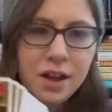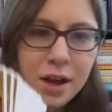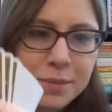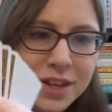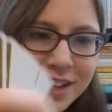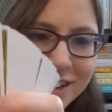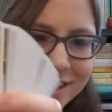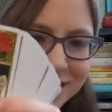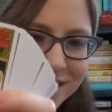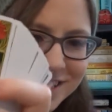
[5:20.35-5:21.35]
I mean,
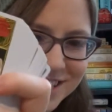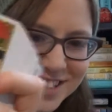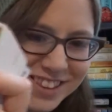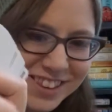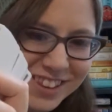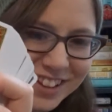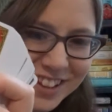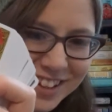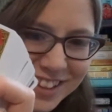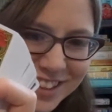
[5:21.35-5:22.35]
just
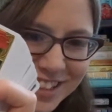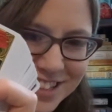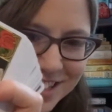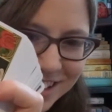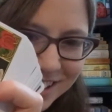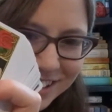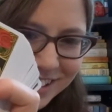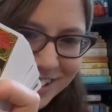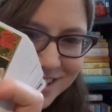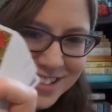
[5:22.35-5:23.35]
look at these
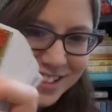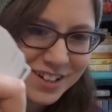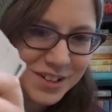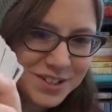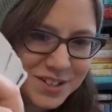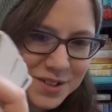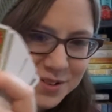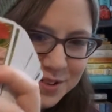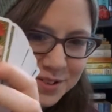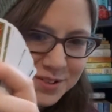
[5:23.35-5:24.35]
cards. They're
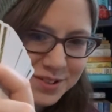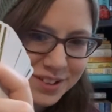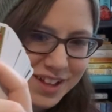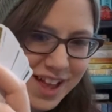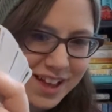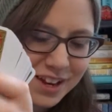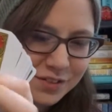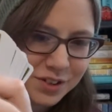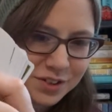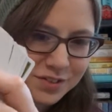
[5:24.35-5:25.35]
so cool. And
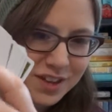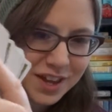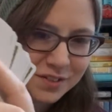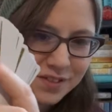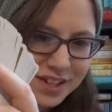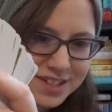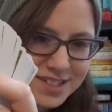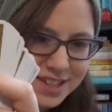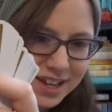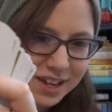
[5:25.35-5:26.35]
if you're a fan of
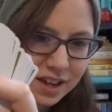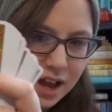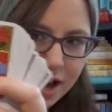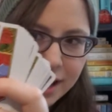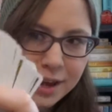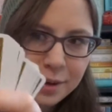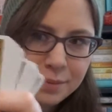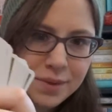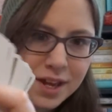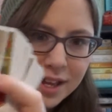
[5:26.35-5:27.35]
this, like I
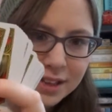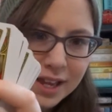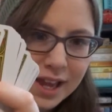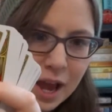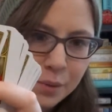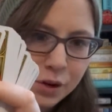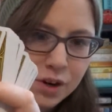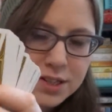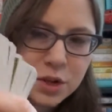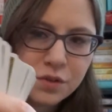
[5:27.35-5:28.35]
am, like I went
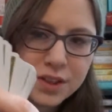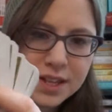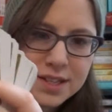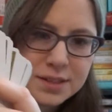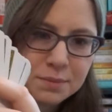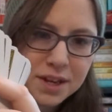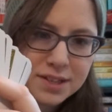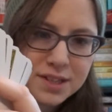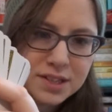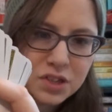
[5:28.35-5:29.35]
crazy over this. My
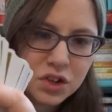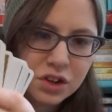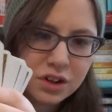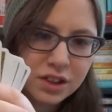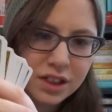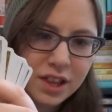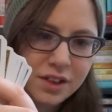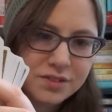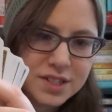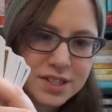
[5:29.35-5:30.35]
sister
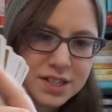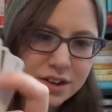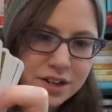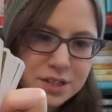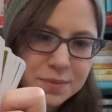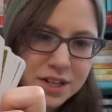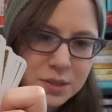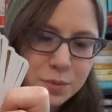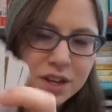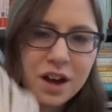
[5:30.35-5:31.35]
loves the series
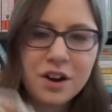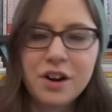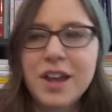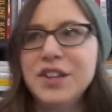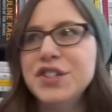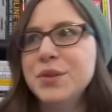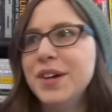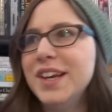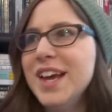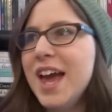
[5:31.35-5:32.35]
because we got her into it.